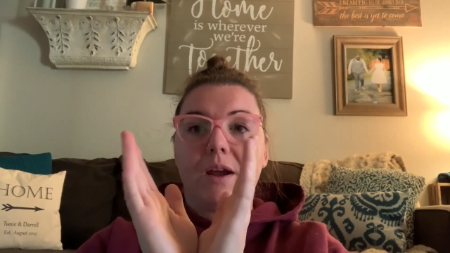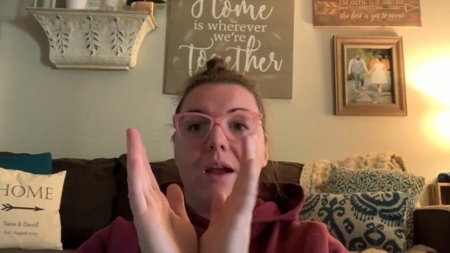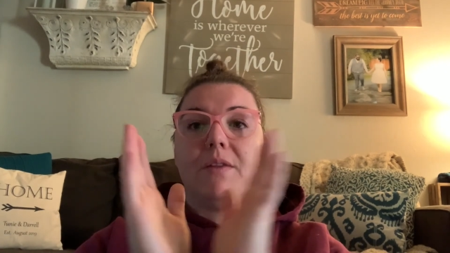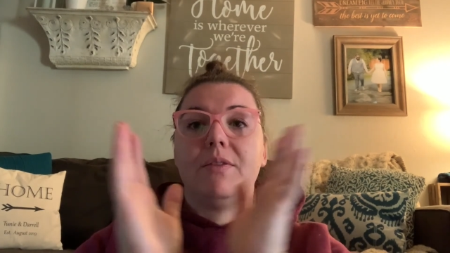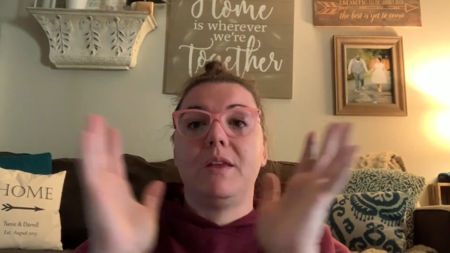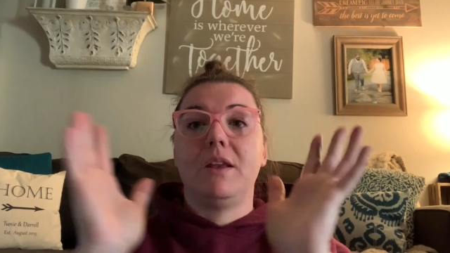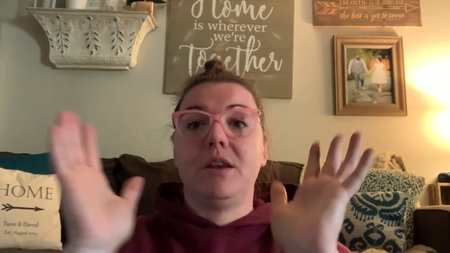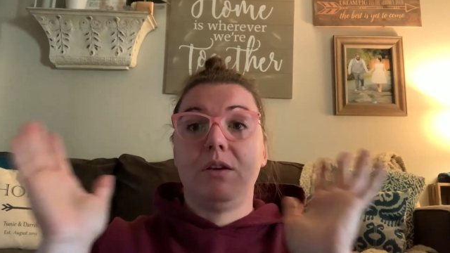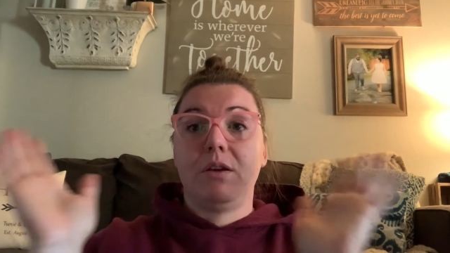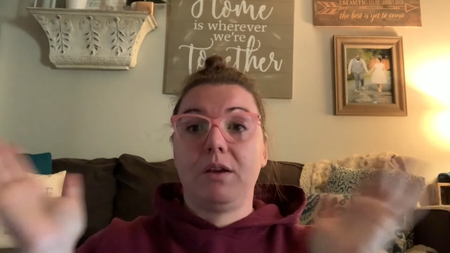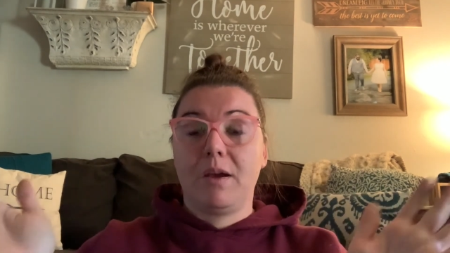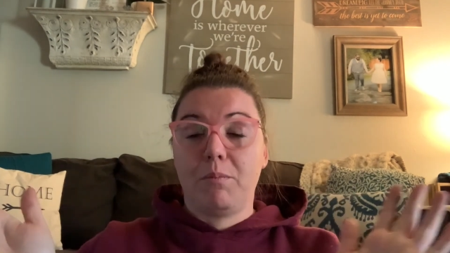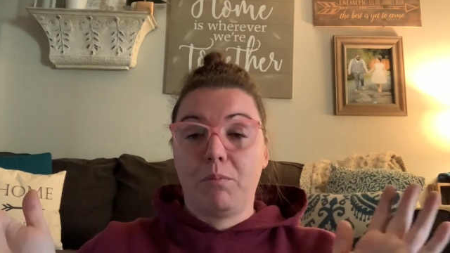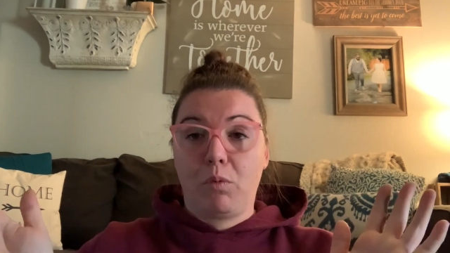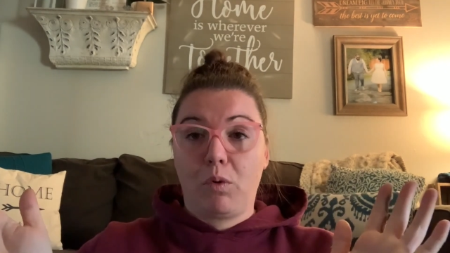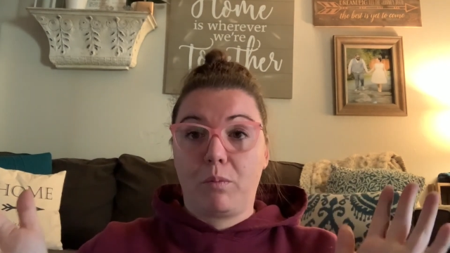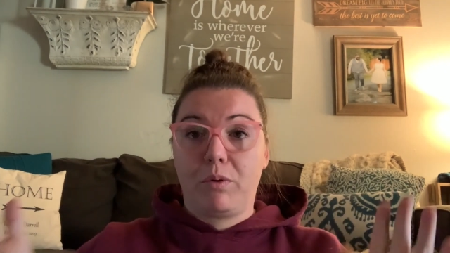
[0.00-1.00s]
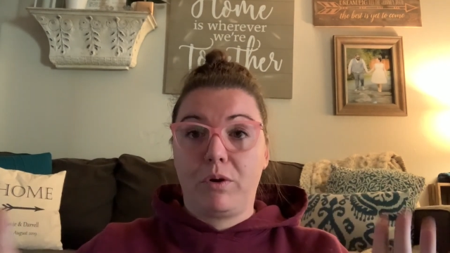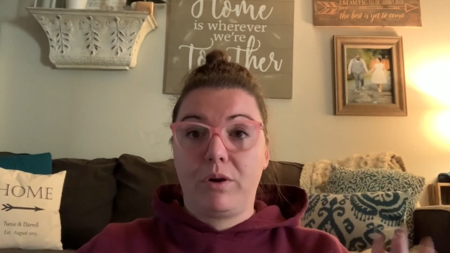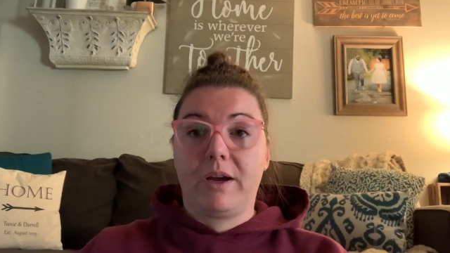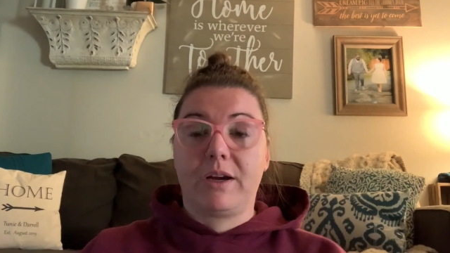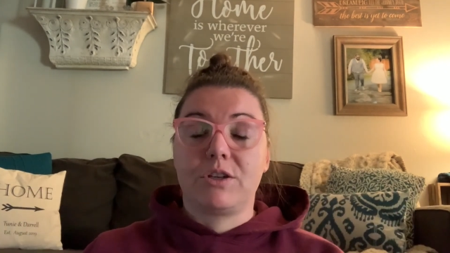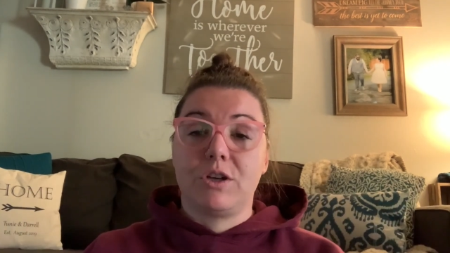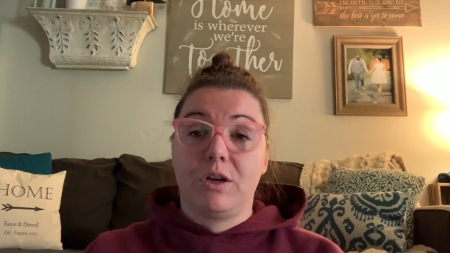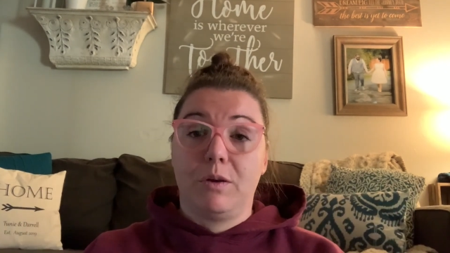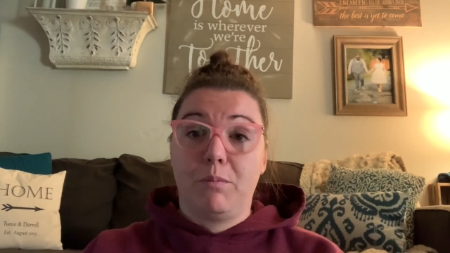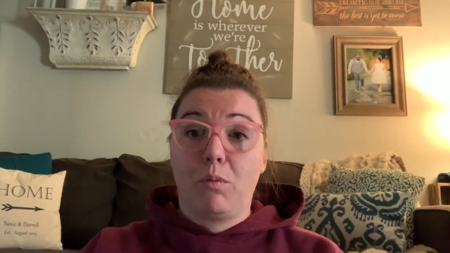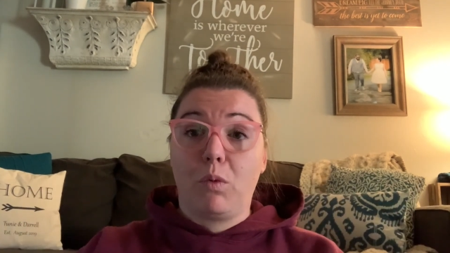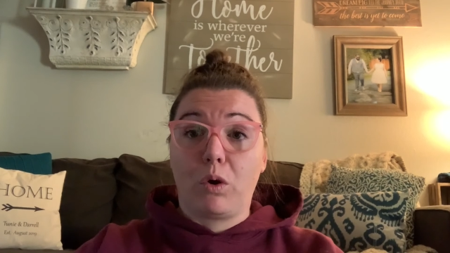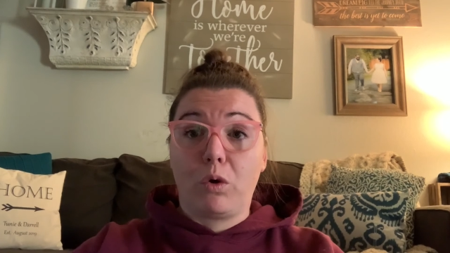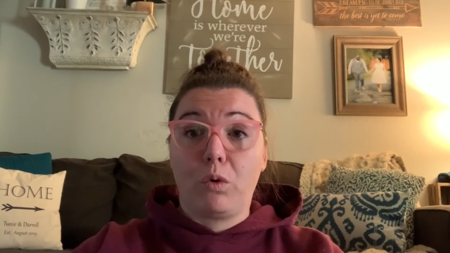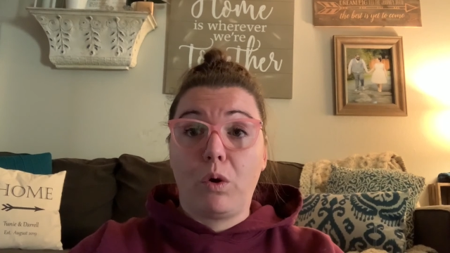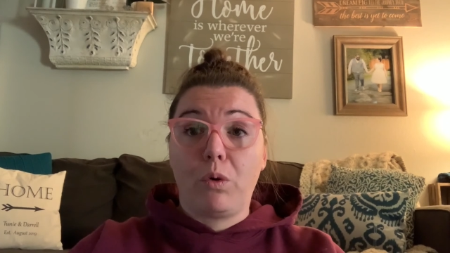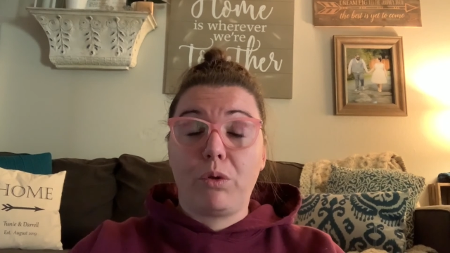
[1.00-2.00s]
and then you get more production and more
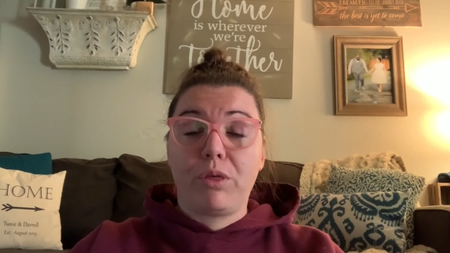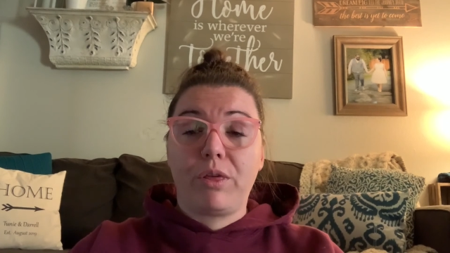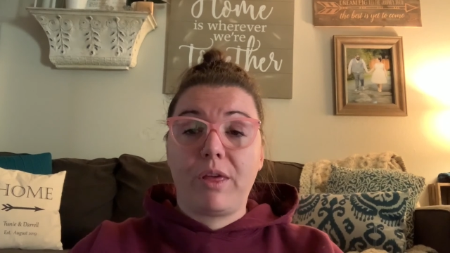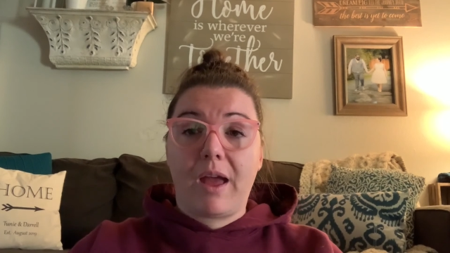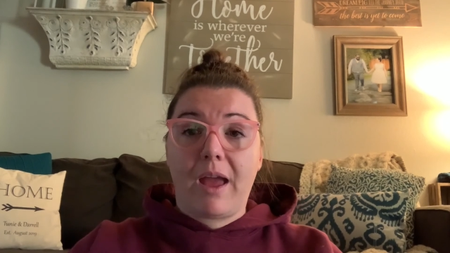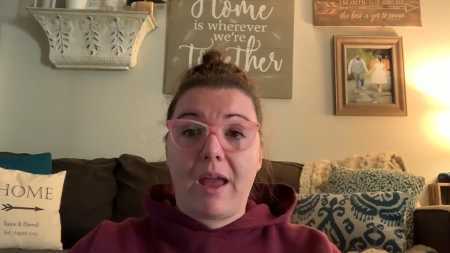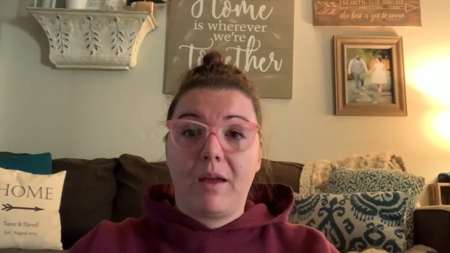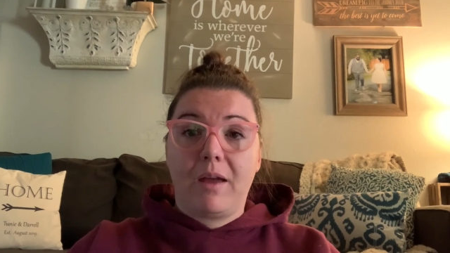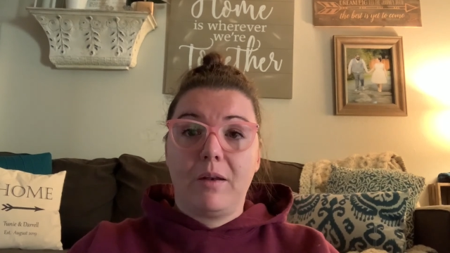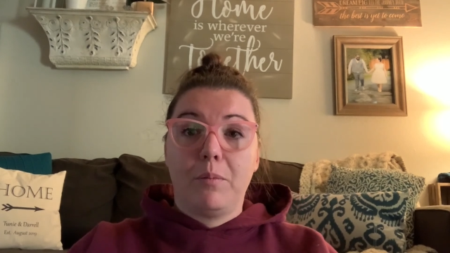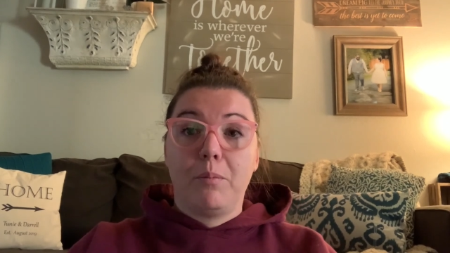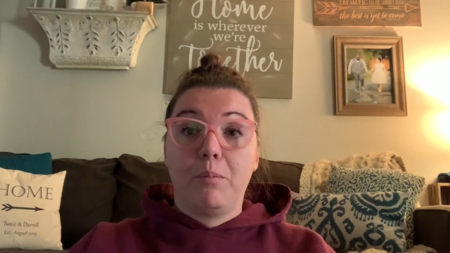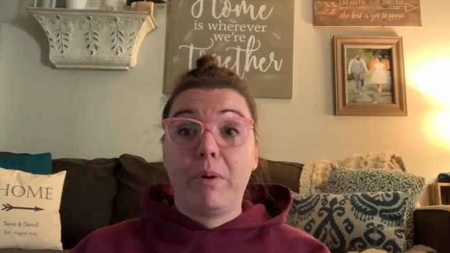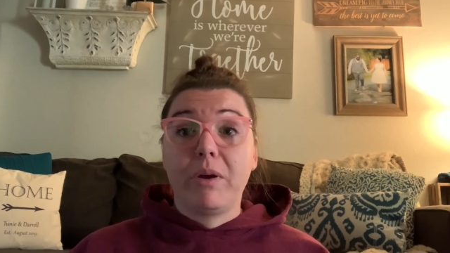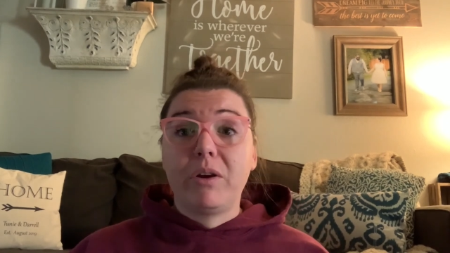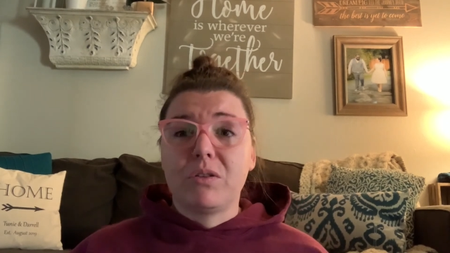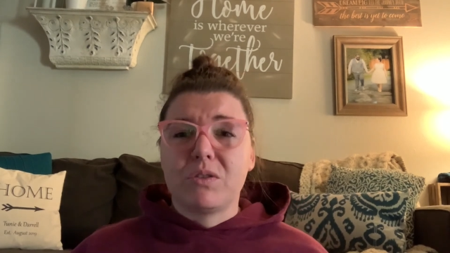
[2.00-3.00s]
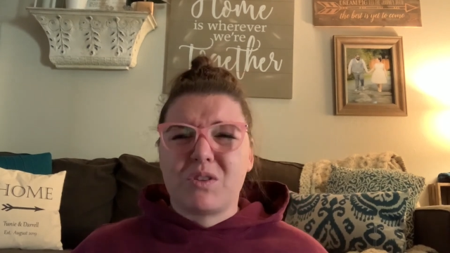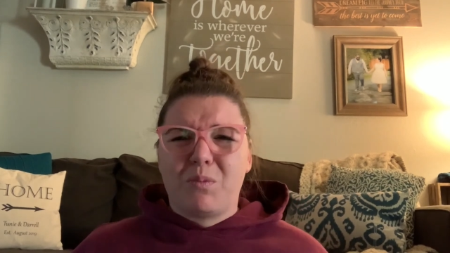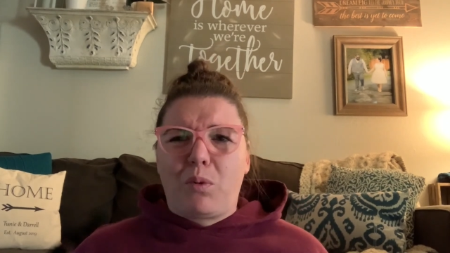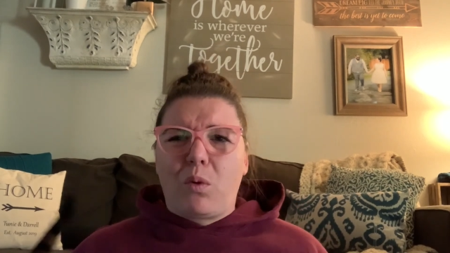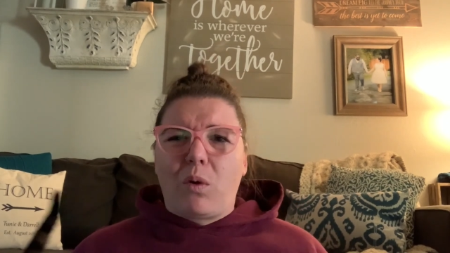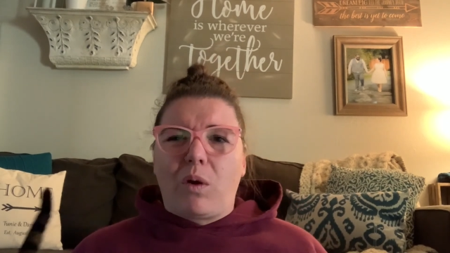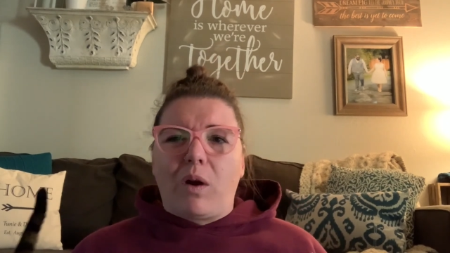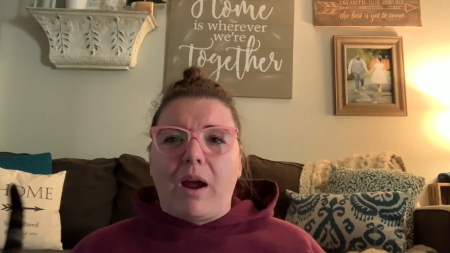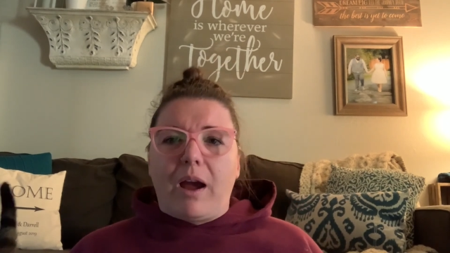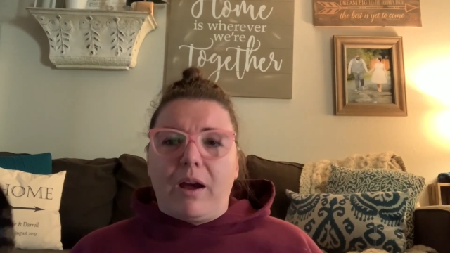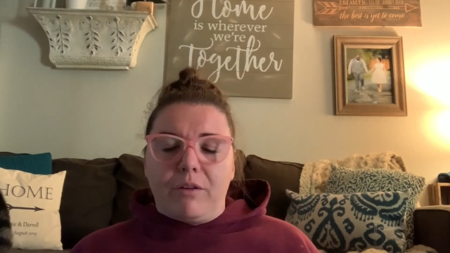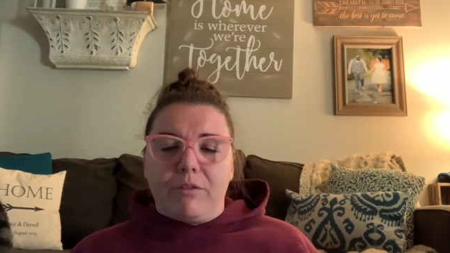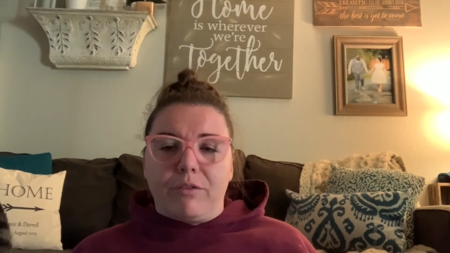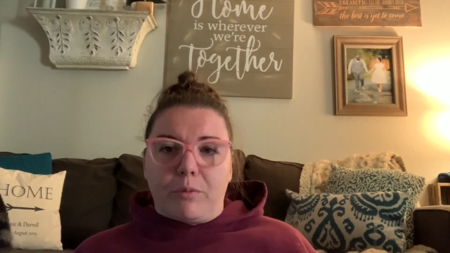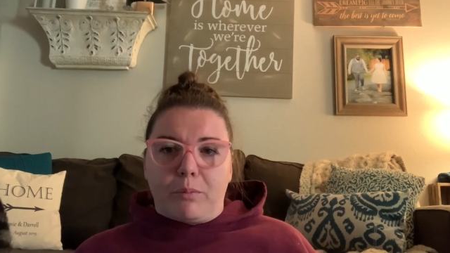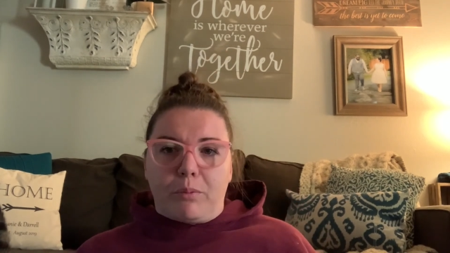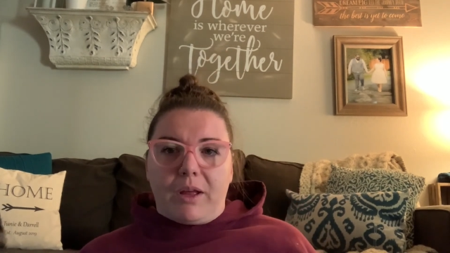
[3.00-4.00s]
growth and better support out of
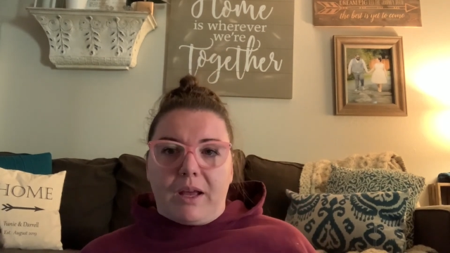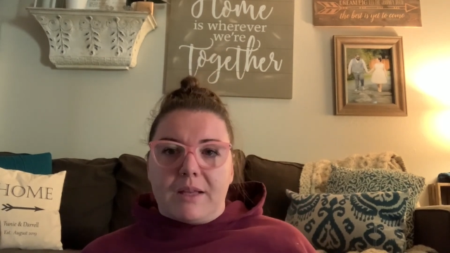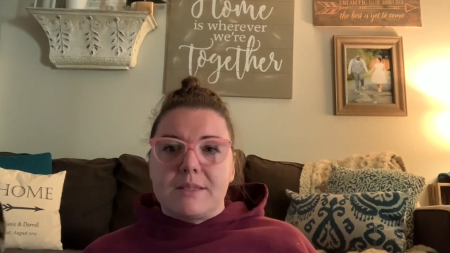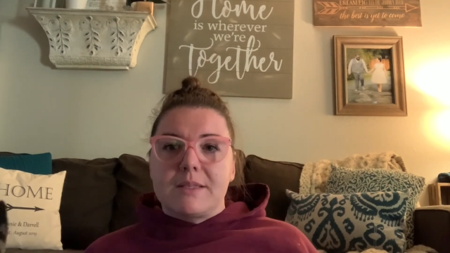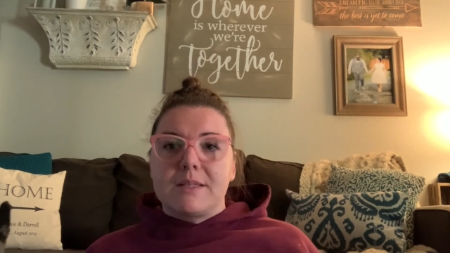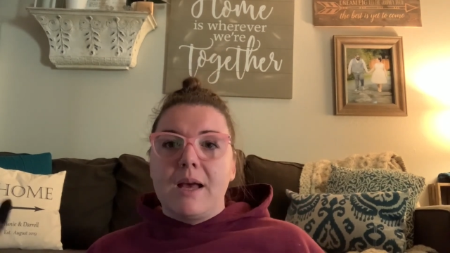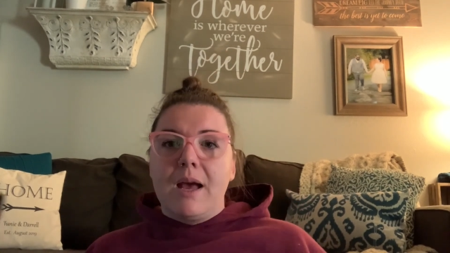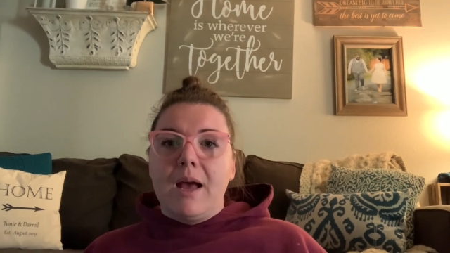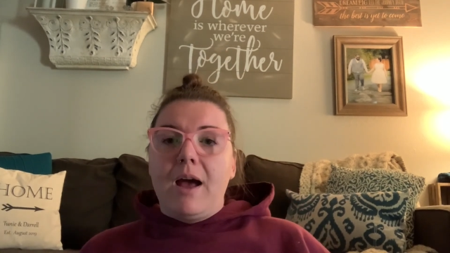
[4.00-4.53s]
your plants.